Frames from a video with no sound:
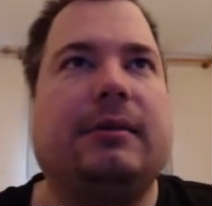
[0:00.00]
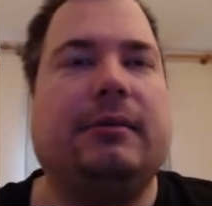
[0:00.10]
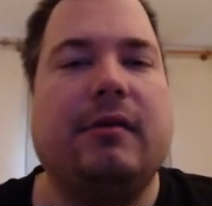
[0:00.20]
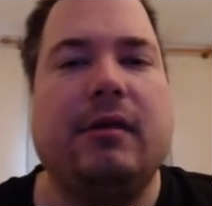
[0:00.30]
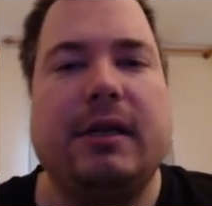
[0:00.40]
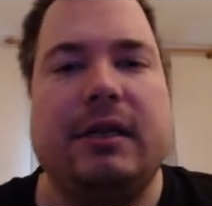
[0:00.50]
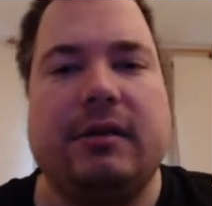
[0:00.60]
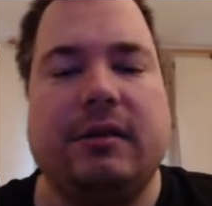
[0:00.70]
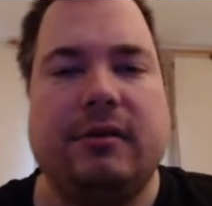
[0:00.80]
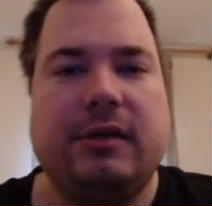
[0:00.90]
you wanna make
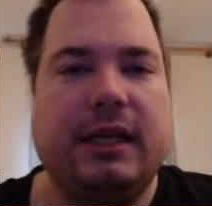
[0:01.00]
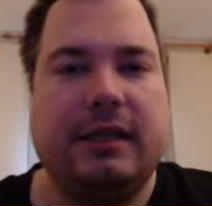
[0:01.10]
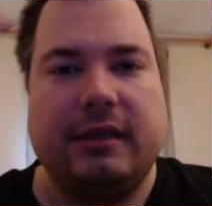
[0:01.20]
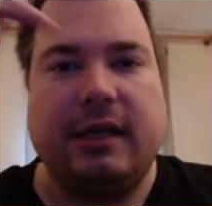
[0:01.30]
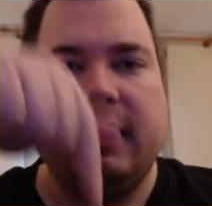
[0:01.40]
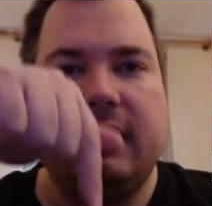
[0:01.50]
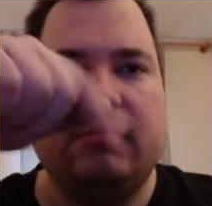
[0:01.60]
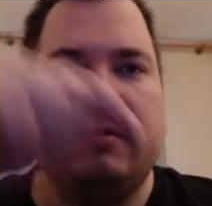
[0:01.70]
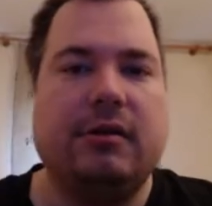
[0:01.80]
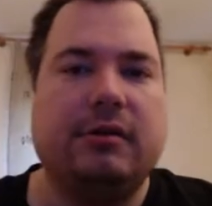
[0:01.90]
sure to click the link down
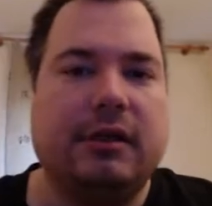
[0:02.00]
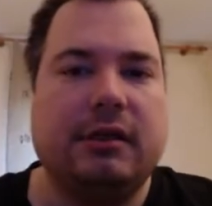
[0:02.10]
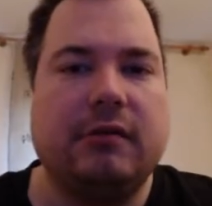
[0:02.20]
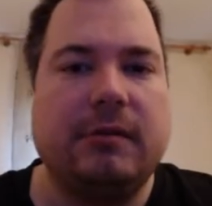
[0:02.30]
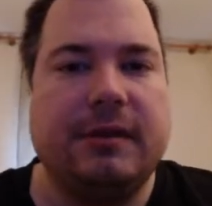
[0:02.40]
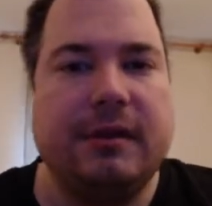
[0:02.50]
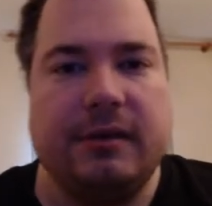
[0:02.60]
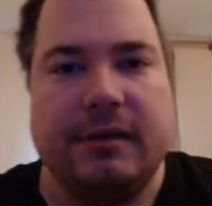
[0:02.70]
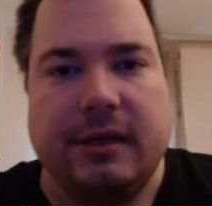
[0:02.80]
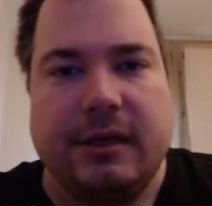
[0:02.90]
below in the
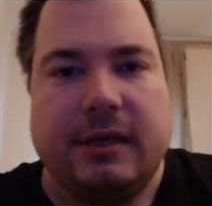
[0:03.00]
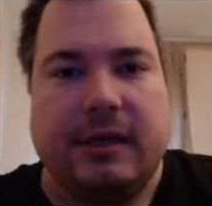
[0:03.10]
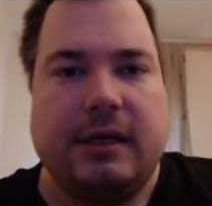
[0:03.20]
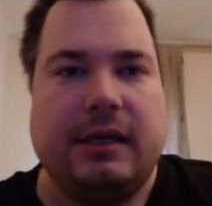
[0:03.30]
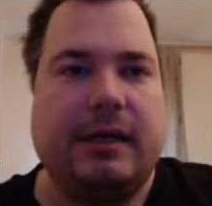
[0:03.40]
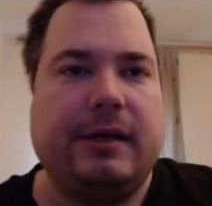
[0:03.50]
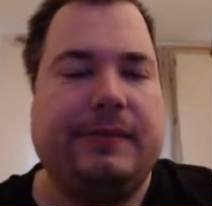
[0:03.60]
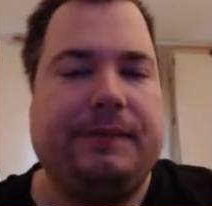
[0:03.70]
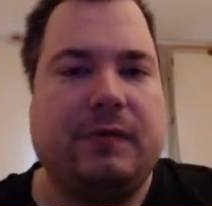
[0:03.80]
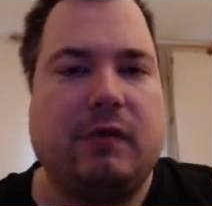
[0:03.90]
description.
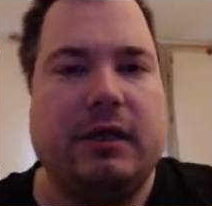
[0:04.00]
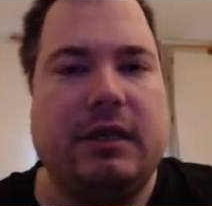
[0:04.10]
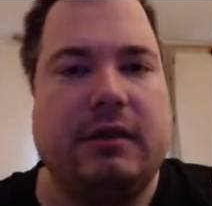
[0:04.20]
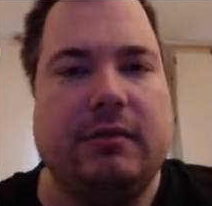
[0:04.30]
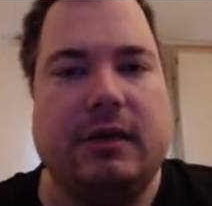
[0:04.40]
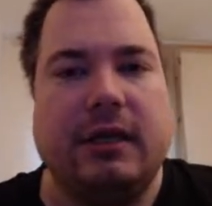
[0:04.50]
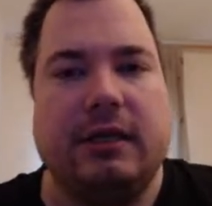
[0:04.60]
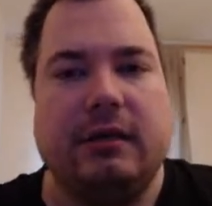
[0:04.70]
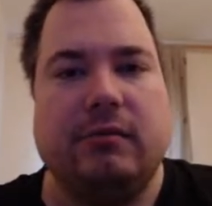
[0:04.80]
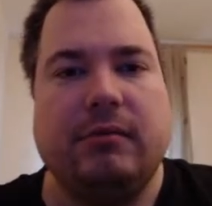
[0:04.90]
Once you do that,
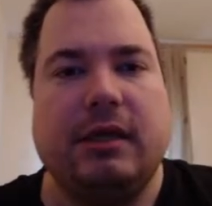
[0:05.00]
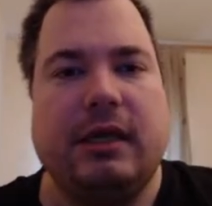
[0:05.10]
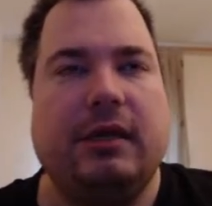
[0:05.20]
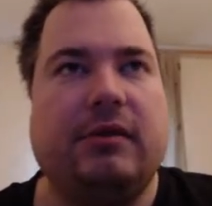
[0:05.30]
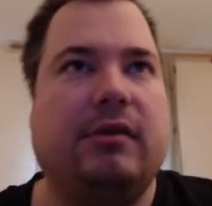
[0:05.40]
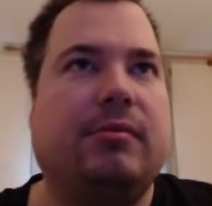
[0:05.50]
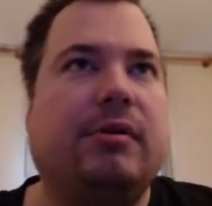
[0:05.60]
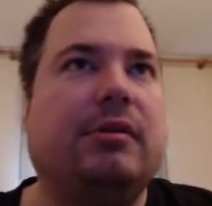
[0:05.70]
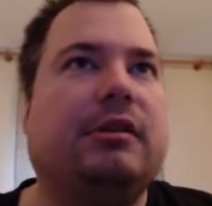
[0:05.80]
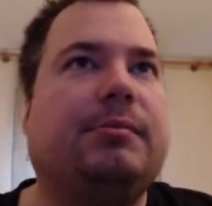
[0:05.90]
you'll be leading to this
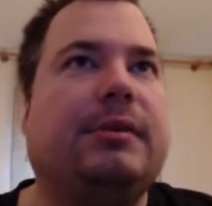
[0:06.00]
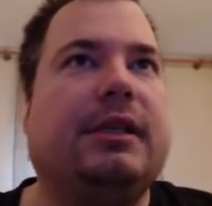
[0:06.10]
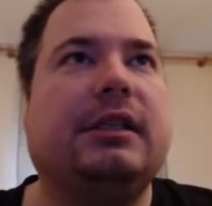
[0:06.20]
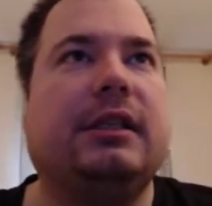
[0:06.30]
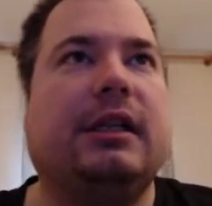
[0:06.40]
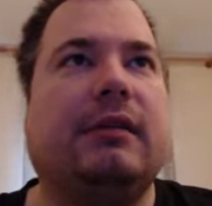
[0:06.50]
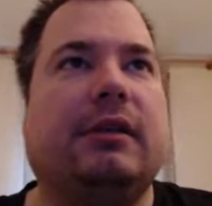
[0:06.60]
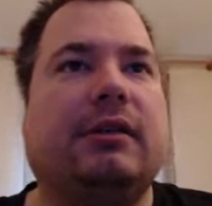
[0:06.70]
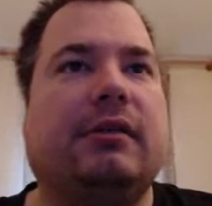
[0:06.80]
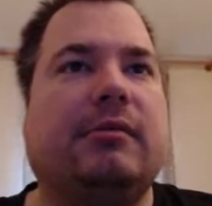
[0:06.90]
bonus page. And
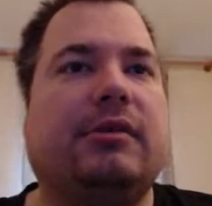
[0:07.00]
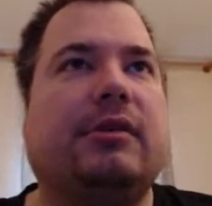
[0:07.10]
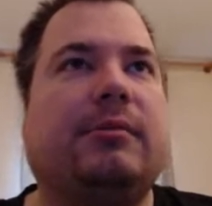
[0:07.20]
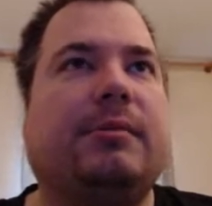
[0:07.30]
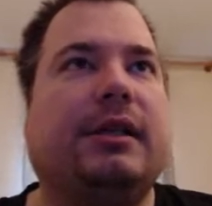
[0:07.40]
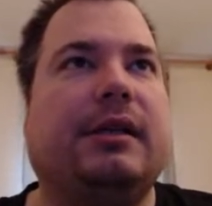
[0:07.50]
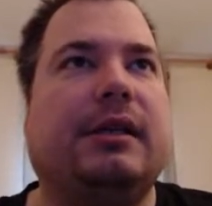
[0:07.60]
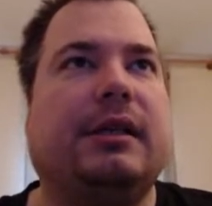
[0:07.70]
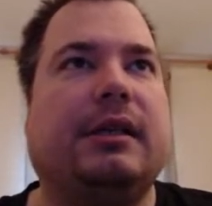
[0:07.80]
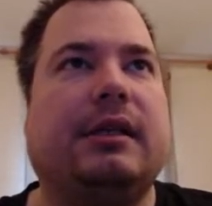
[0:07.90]
once you're in the bonus page, you
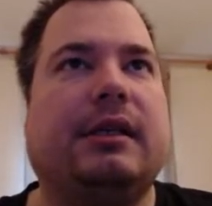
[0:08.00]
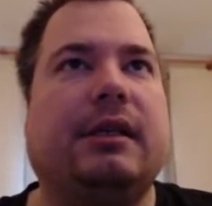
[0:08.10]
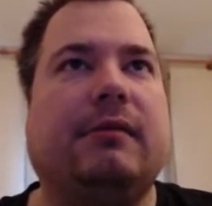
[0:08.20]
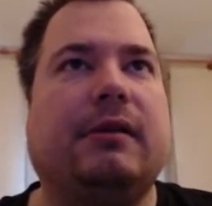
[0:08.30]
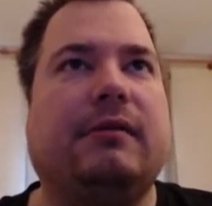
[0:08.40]
can see one of